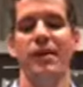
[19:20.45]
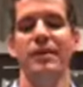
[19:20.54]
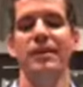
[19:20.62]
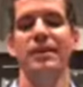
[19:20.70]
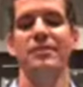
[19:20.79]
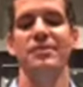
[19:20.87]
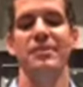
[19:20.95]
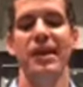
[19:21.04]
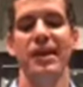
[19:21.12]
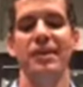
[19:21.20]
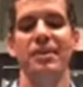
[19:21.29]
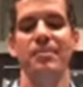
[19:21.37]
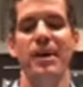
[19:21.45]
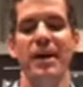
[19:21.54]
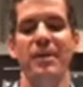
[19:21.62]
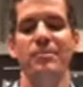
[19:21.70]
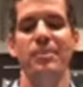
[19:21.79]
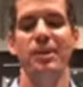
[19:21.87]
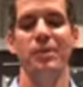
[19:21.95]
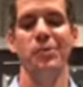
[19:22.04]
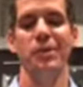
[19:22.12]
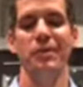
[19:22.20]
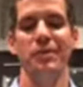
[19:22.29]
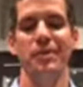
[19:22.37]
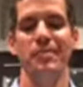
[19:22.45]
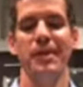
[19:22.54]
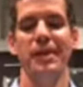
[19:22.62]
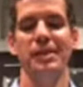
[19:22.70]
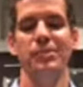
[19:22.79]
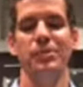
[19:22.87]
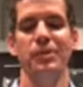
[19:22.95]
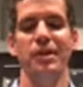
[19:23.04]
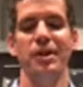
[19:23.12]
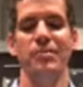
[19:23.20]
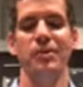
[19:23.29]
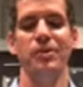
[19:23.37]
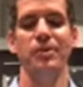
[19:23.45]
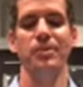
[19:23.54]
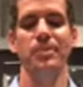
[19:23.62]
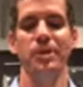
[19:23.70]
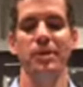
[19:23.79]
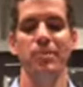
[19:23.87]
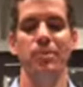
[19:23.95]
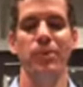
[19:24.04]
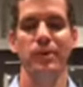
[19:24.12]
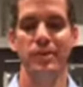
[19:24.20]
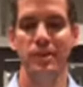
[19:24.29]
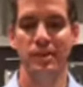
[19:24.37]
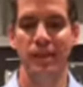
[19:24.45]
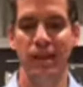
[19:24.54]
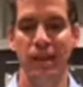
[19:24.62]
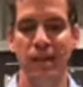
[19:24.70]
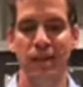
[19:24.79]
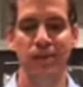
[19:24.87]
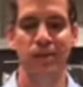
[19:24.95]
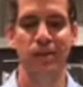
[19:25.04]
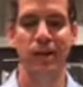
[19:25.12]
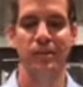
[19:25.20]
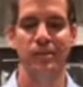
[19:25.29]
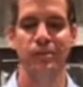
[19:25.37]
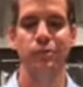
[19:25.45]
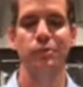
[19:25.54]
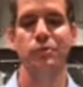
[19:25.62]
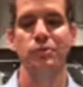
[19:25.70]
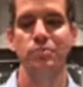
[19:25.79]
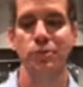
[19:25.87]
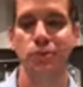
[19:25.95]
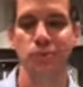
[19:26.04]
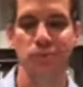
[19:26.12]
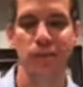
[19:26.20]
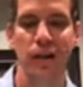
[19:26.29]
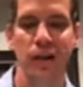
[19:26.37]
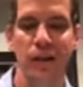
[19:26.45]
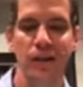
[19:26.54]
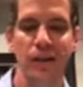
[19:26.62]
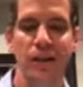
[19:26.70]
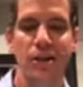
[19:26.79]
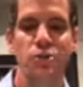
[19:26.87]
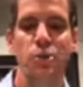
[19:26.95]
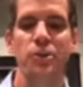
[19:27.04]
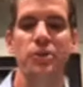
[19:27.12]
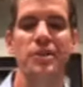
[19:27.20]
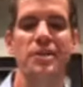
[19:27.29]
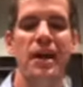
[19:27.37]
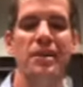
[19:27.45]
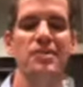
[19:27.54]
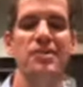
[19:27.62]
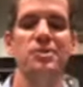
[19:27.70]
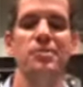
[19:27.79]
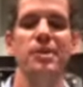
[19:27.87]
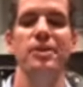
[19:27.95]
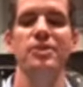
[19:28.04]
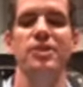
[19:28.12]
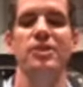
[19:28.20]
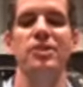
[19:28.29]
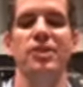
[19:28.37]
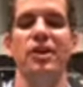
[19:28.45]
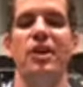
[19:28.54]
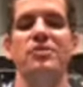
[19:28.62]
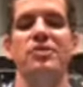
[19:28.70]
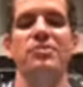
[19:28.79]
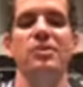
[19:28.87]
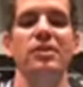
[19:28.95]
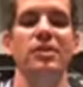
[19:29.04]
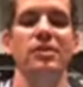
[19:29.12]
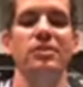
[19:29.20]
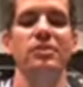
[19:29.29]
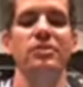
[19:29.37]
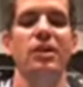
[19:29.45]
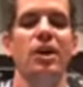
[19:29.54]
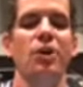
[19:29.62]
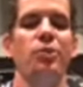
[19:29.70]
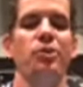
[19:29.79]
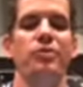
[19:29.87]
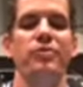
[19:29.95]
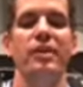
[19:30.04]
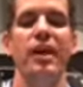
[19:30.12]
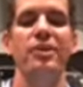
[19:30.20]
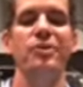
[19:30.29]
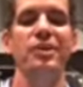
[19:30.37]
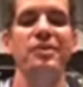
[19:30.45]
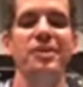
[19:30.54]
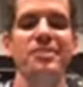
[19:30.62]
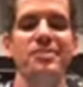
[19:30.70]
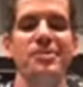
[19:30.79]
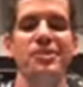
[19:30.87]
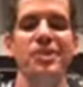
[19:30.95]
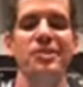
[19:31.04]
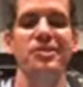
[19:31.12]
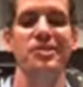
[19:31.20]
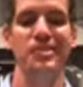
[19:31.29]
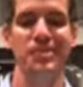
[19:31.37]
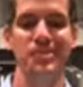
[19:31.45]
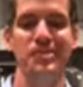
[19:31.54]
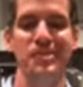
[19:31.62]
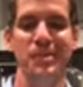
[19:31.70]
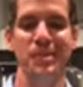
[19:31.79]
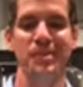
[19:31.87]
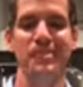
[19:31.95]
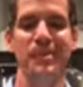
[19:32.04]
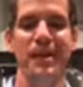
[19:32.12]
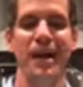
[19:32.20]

He has taken a bag of money with him, and he will come home on the appointed day or at the full moon. So, with her enticing speech, she caused him to yield. With her flattering lips, she seduced him.